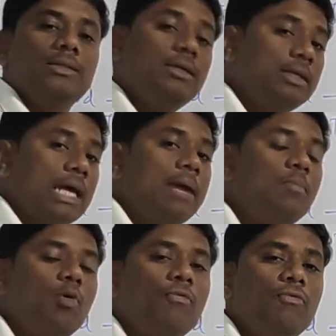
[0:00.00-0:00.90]
the
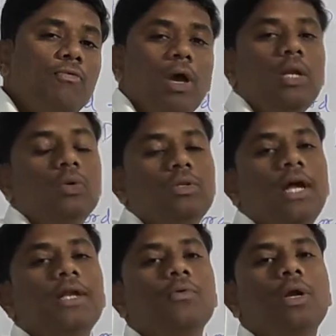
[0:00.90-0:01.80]
type of value
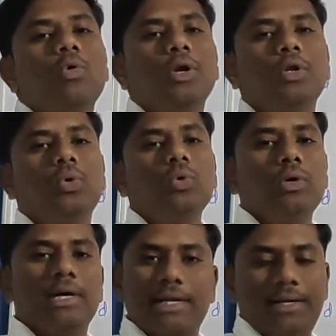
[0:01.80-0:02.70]
that you are going
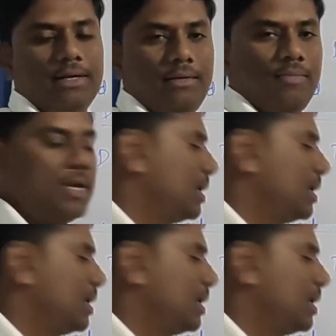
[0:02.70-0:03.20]
to return.